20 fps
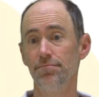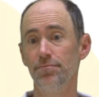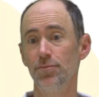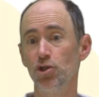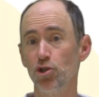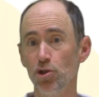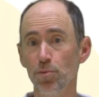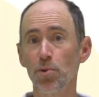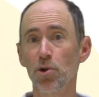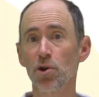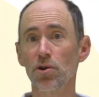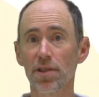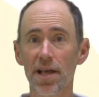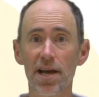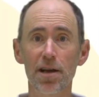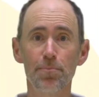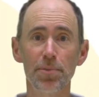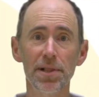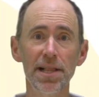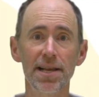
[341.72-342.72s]

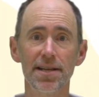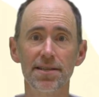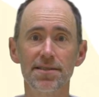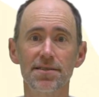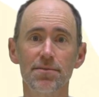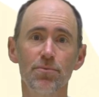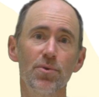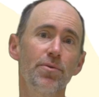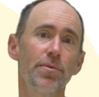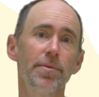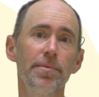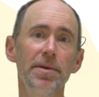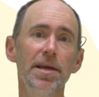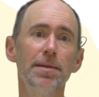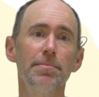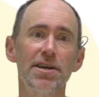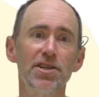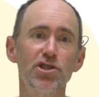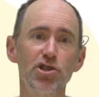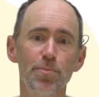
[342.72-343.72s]
Jupiter-like planets? And what do we
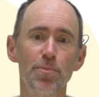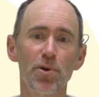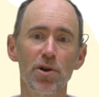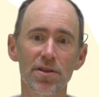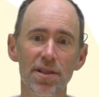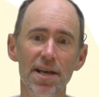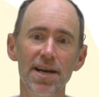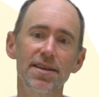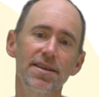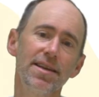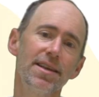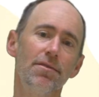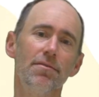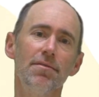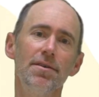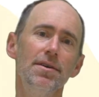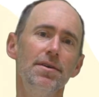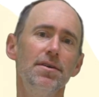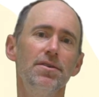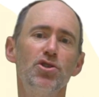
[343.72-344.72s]
mean by Jupiter-like?
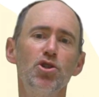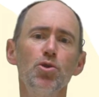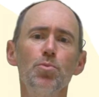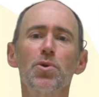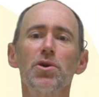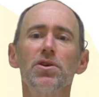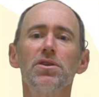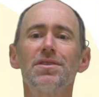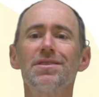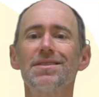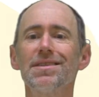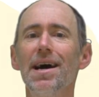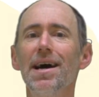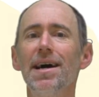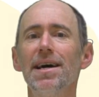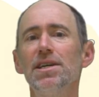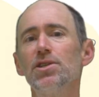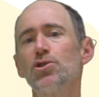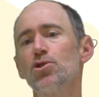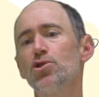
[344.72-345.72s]
Jupiter's
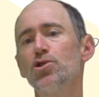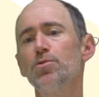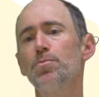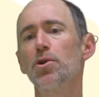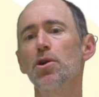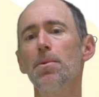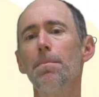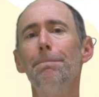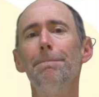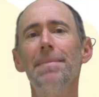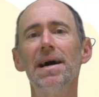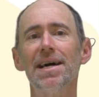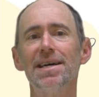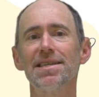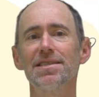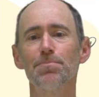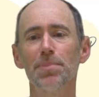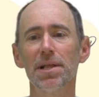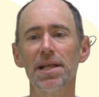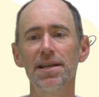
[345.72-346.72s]
size or Jupiter
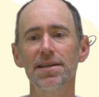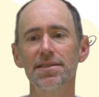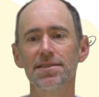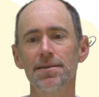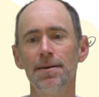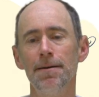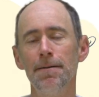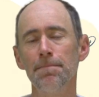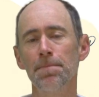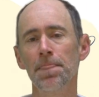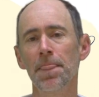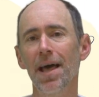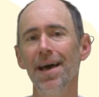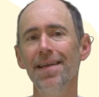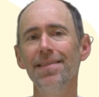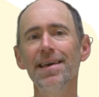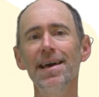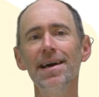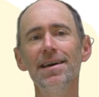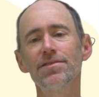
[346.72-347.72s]
mass planets.
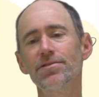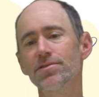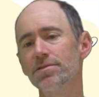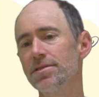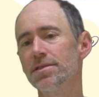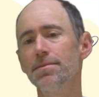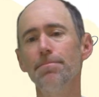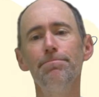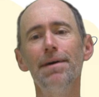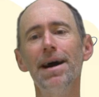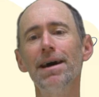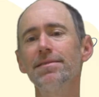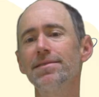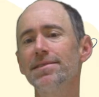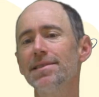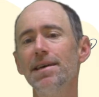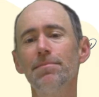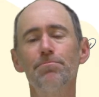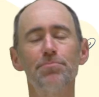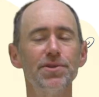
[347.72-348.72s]
And the answer is about
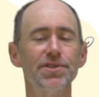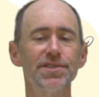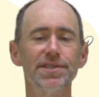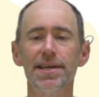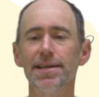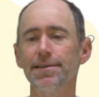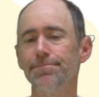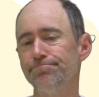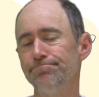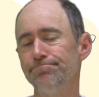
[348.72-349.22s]
10%.